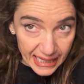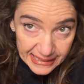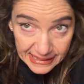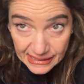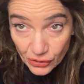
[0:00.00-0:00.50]
It
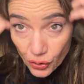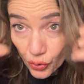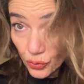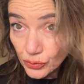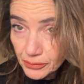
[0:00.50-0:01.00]
has its
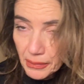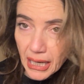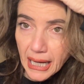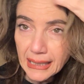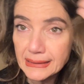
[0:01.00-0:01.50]
own
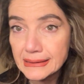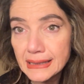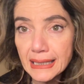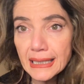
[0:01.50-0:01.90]
mind